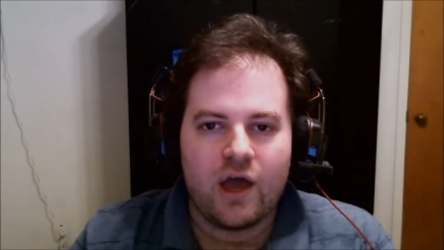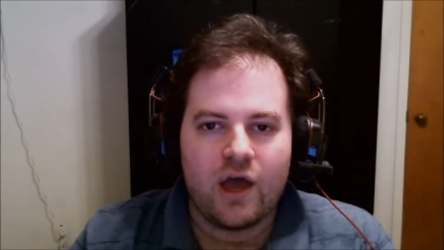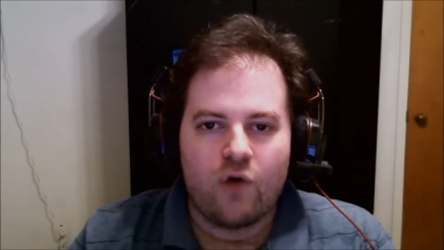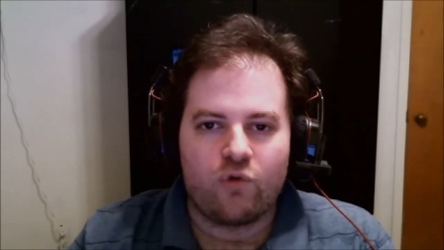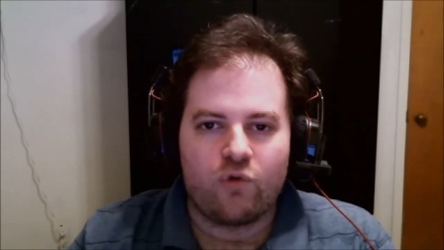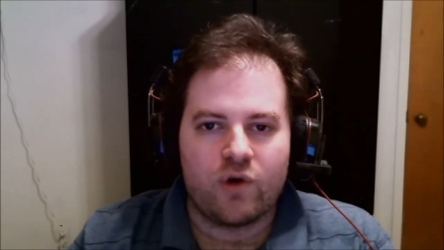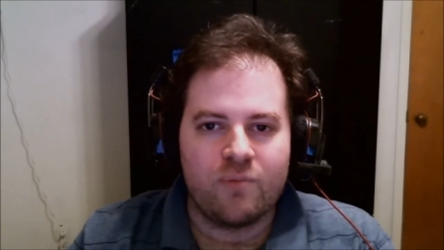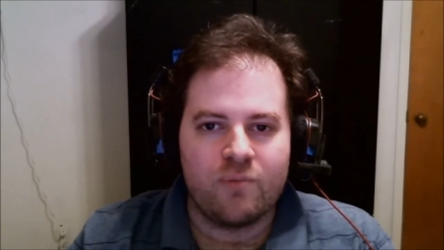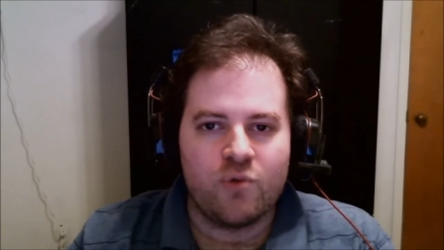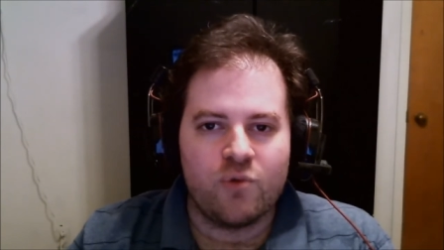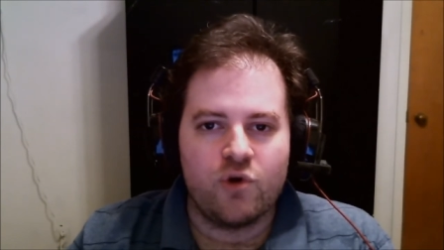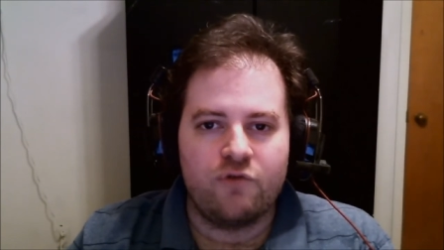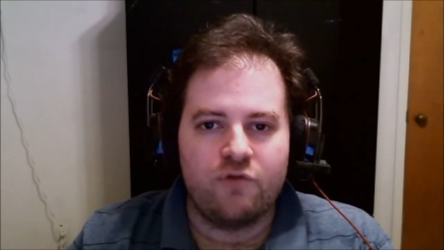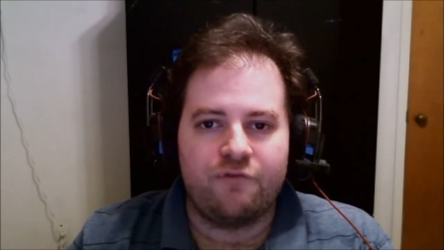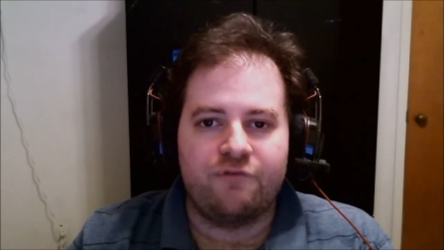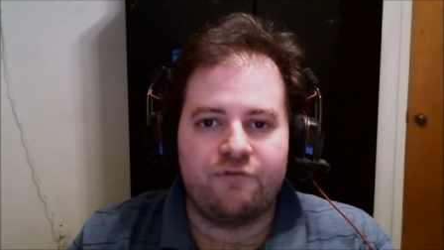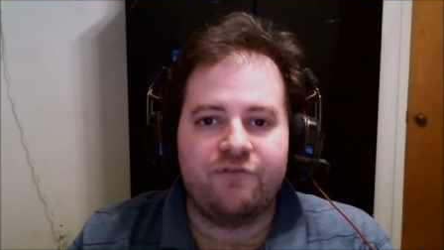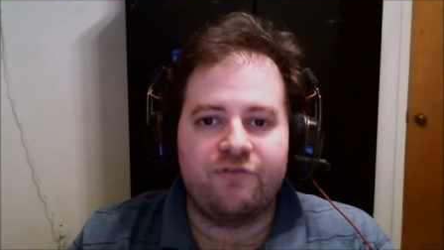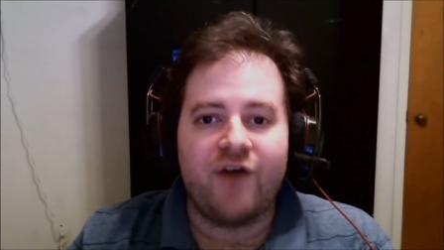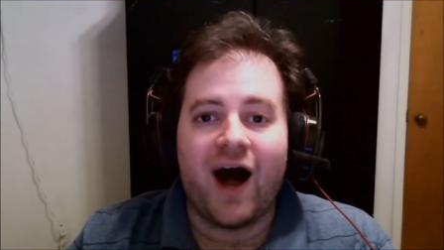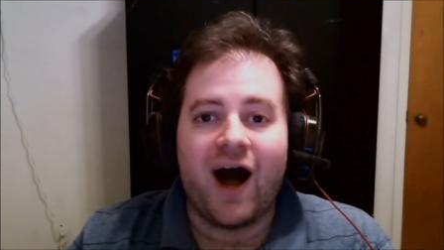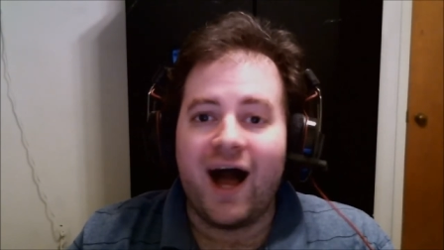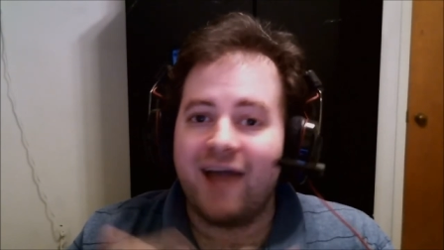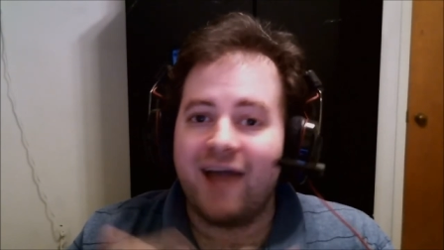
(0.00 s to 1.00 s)
remove
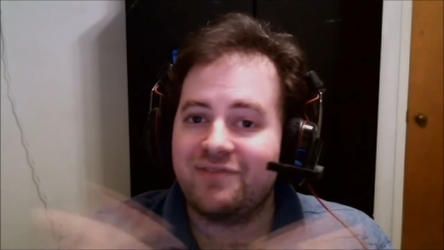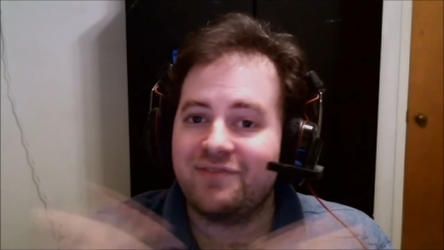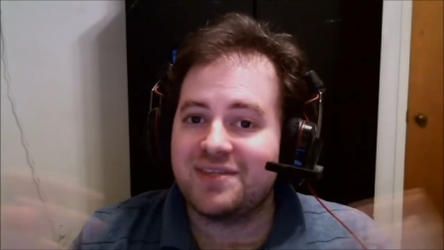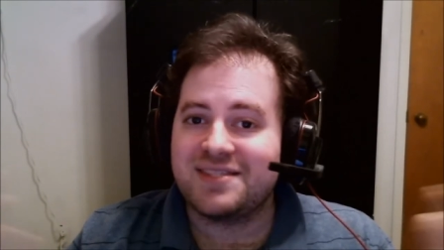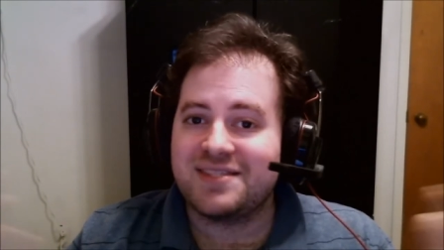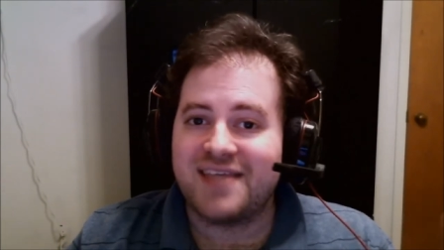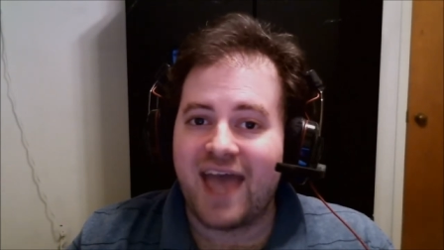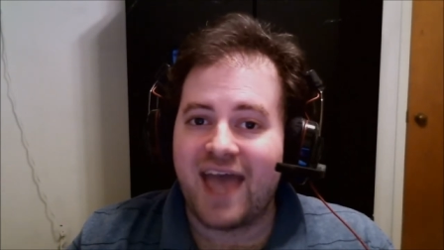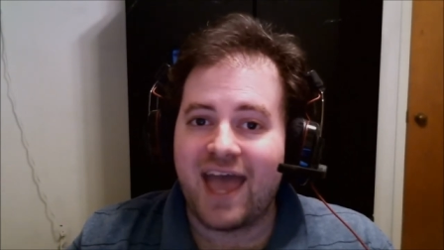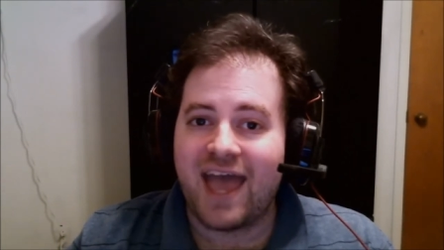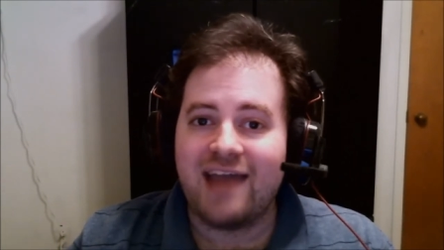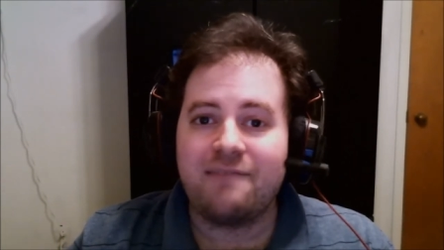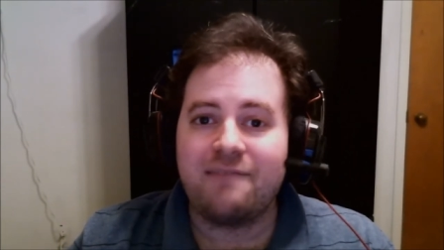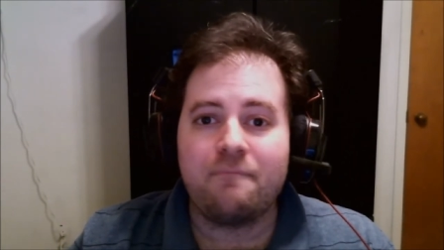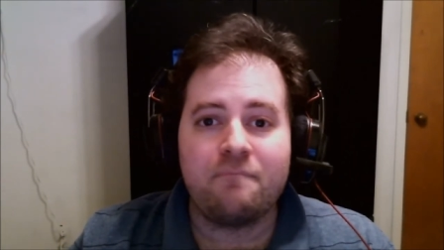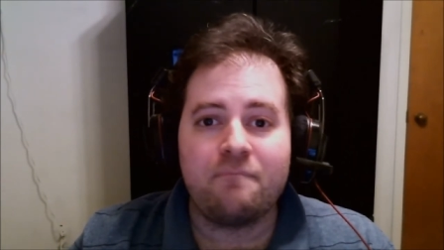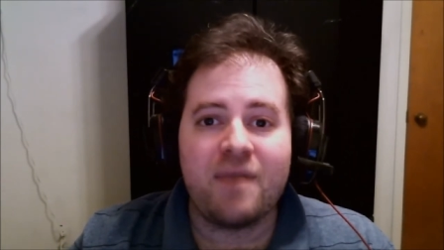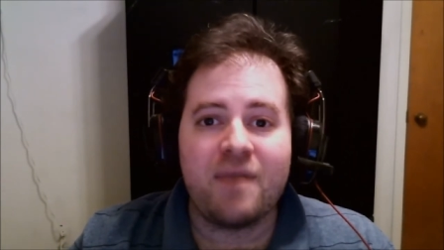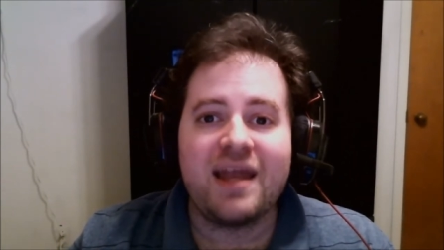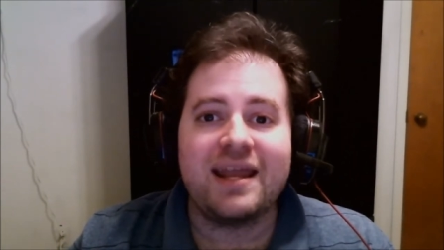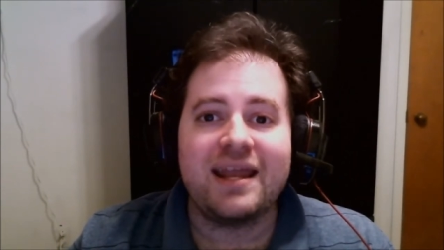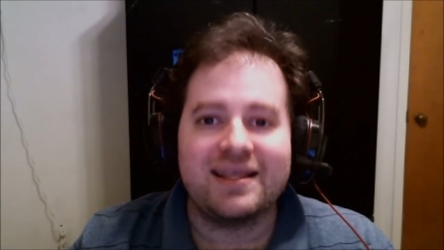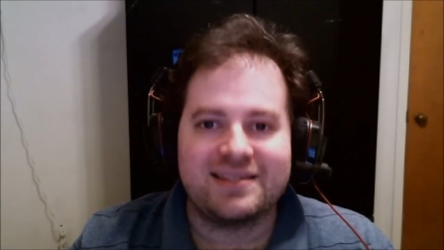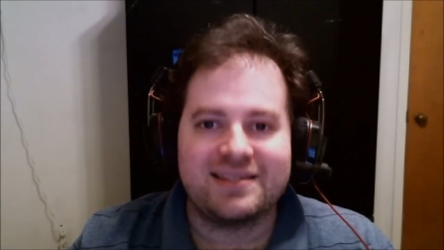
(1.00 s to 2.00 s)
5 to 10
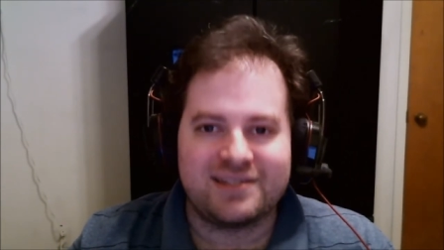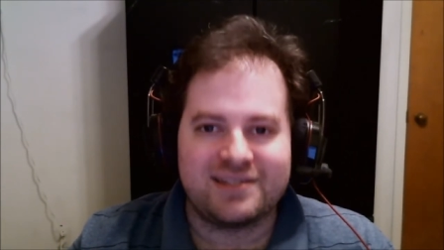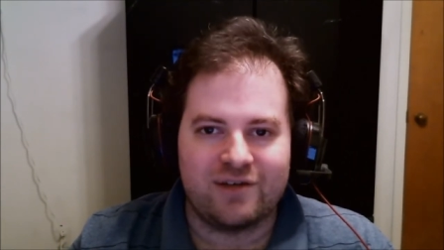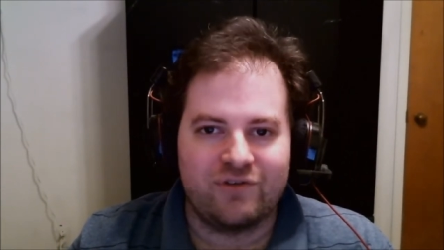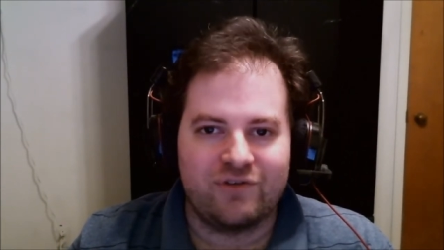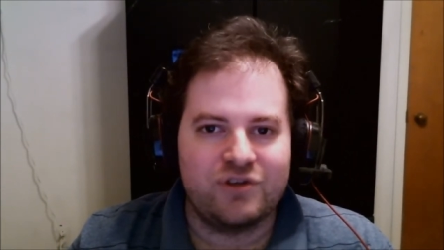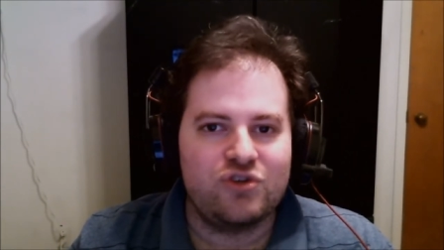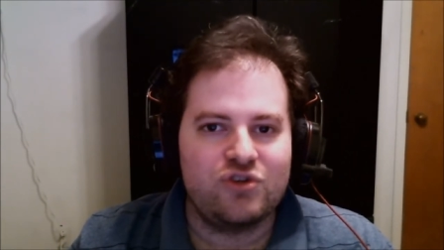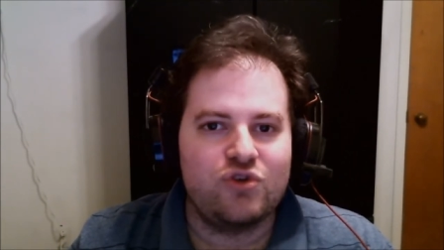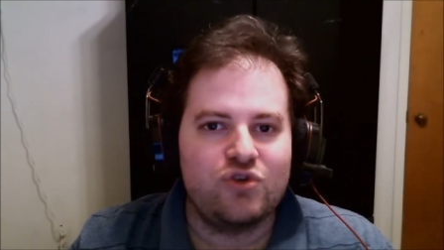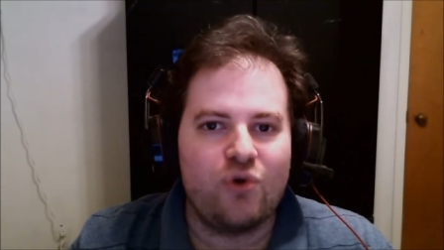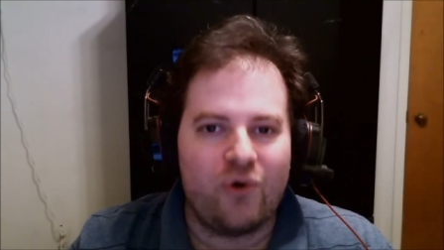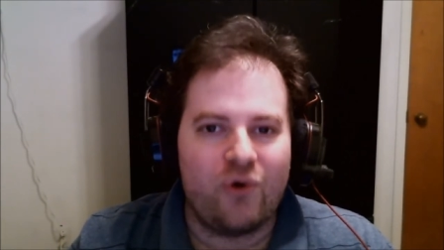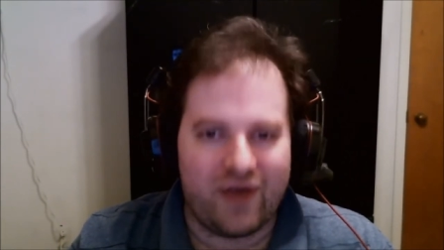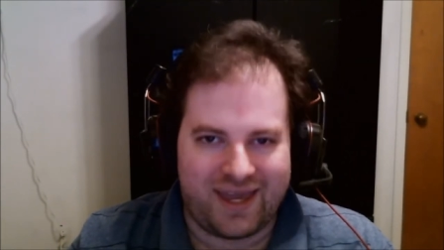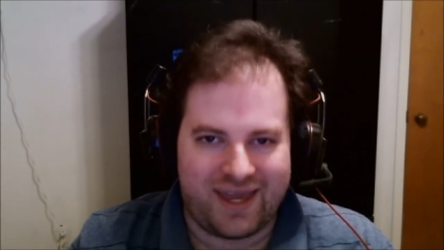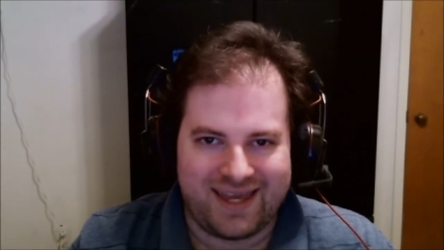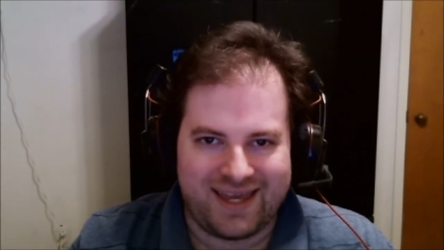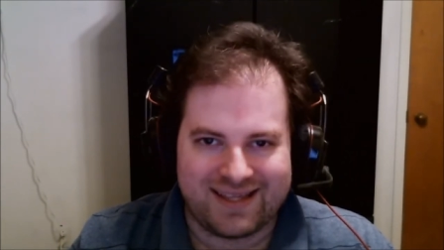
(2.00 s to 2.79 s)
minutes of annoyance